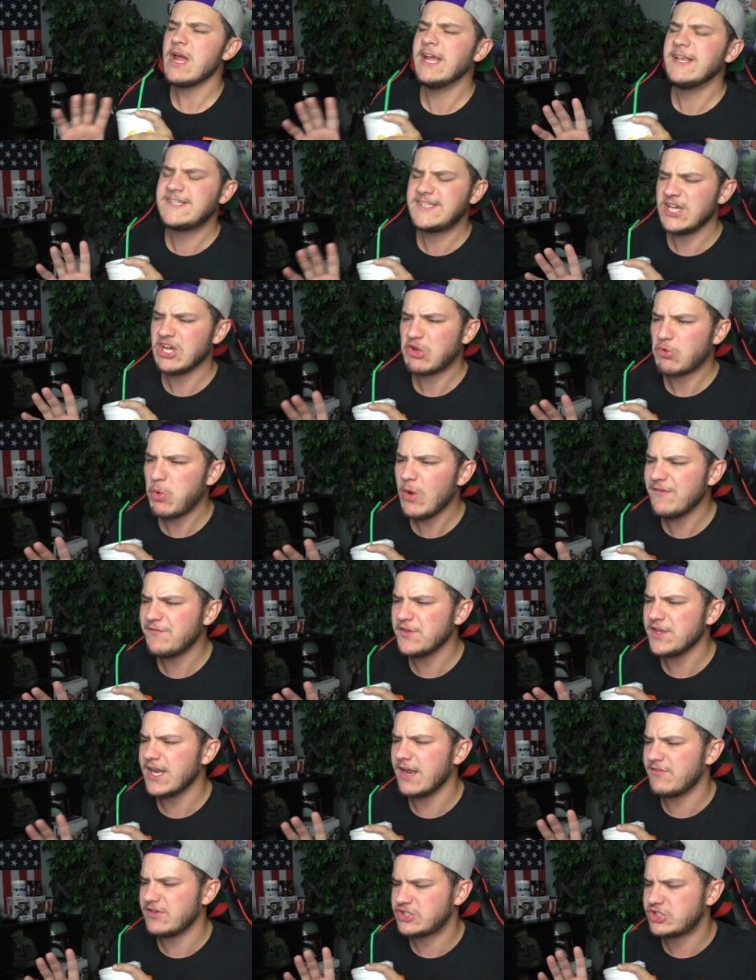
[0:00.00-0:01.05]
is the
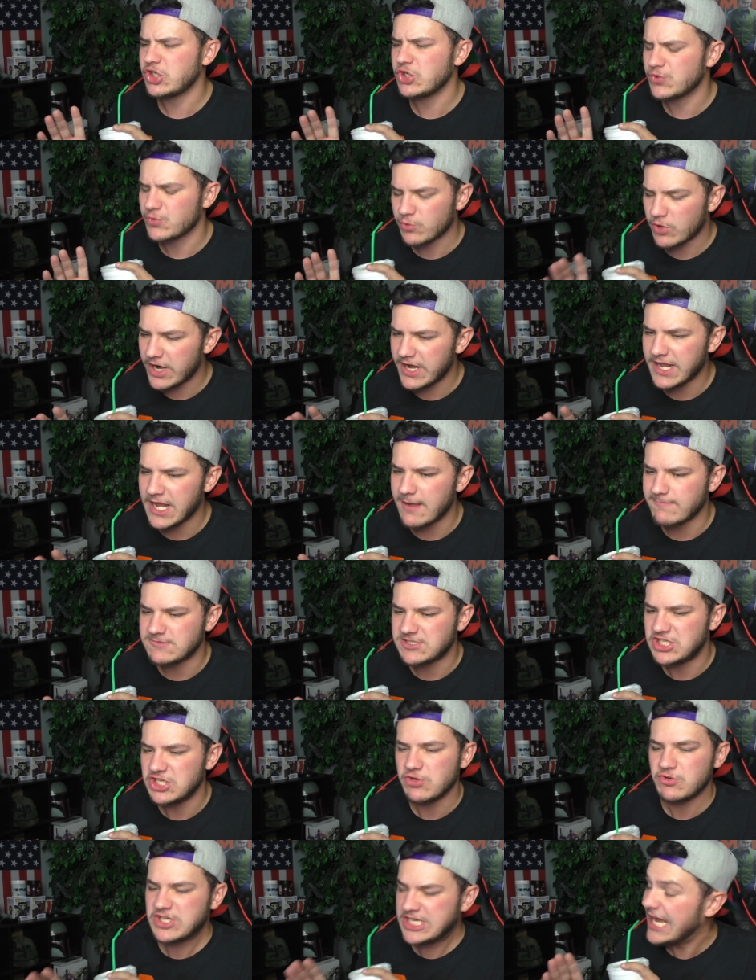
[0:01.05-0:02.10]
equivalent of a dude running up
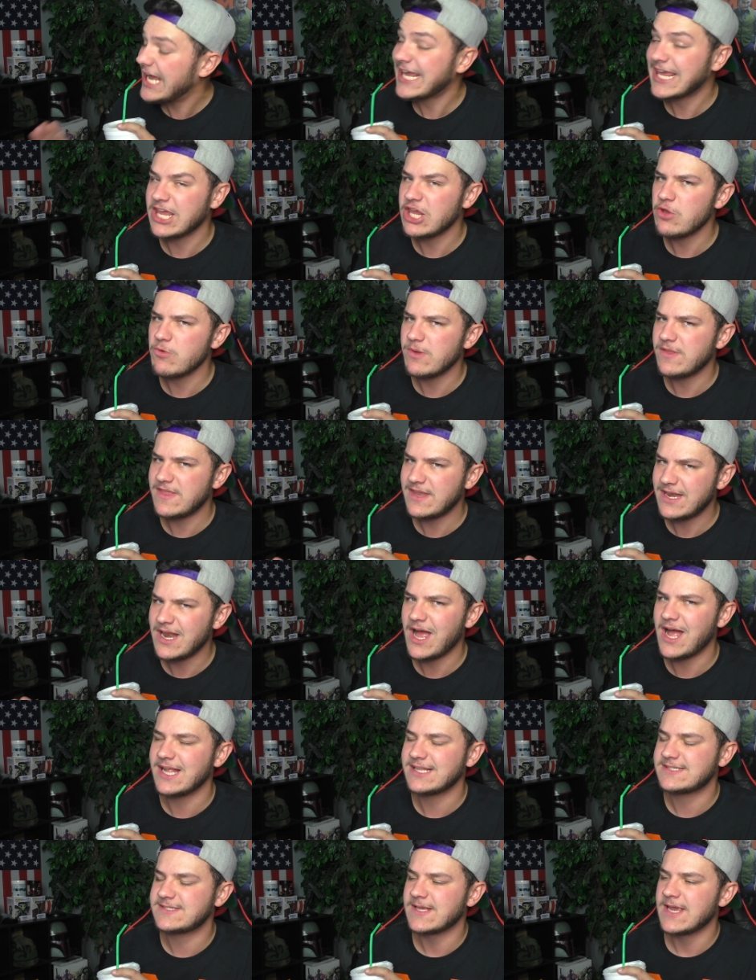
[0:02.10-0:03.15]
to you, kicking you in the
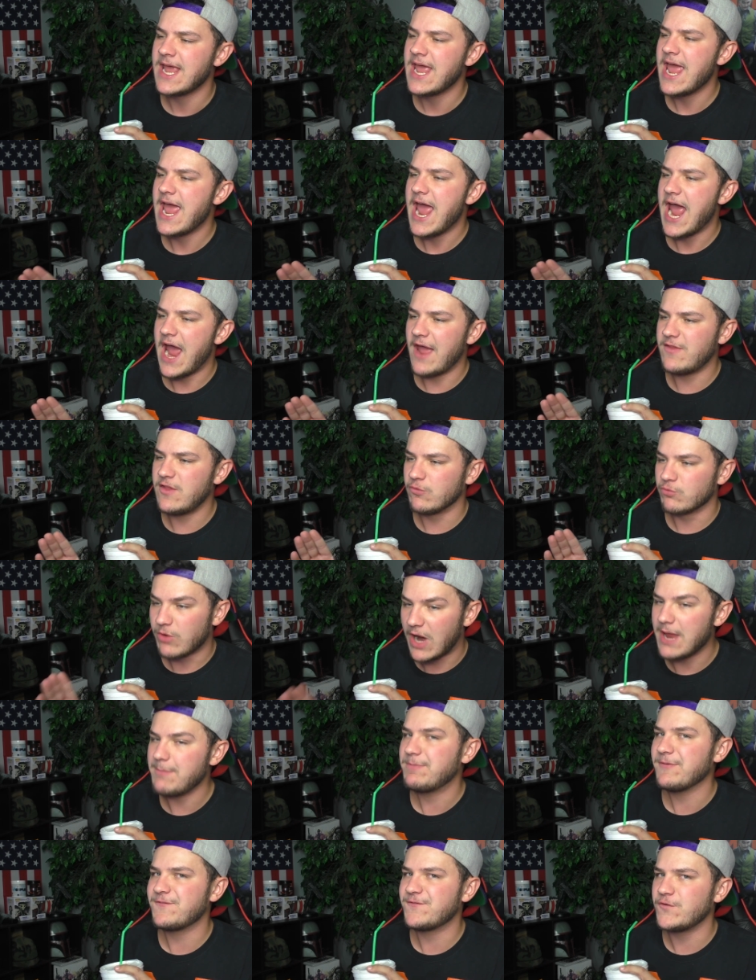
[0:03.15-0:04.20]
nuts, and then
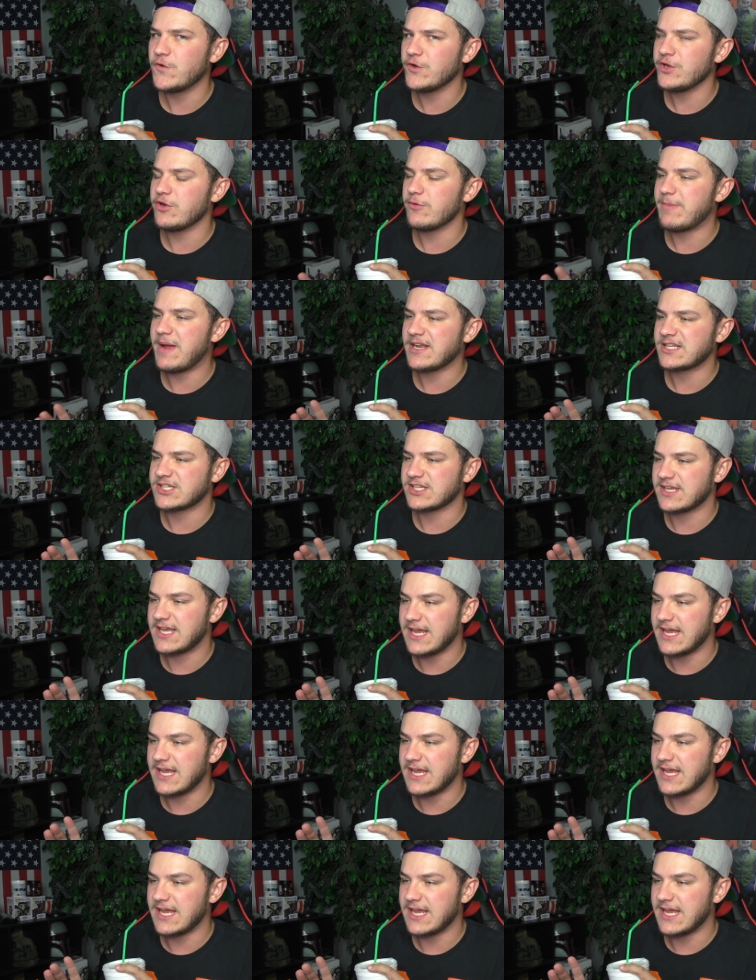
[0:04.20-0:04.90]
right before you're about to